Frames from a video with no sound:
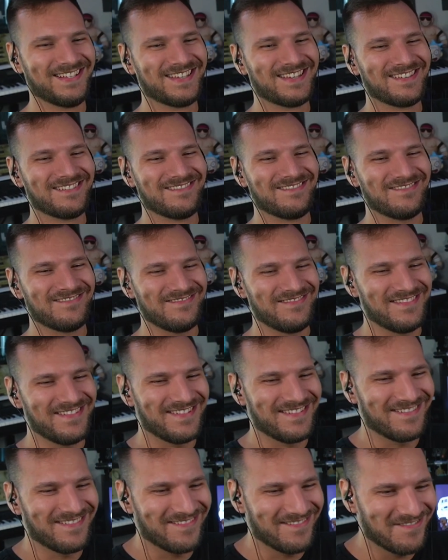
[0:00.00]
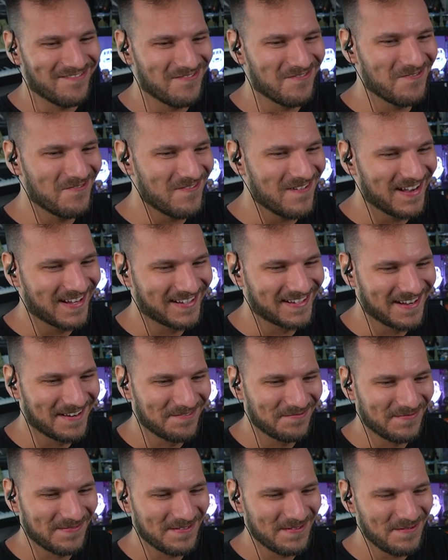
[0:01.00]
oh Oh, you look I
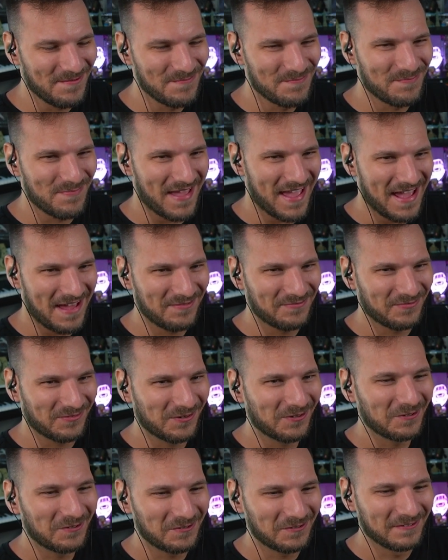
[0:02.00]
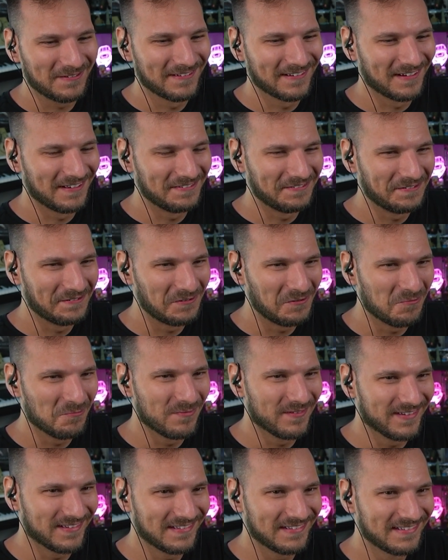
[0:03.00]
terrible. I feel bad for her a little
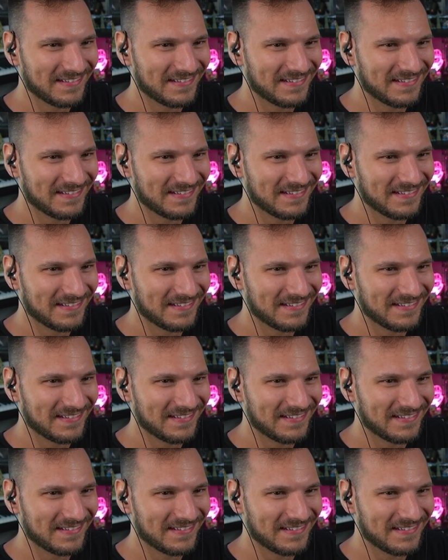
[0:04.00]
bit.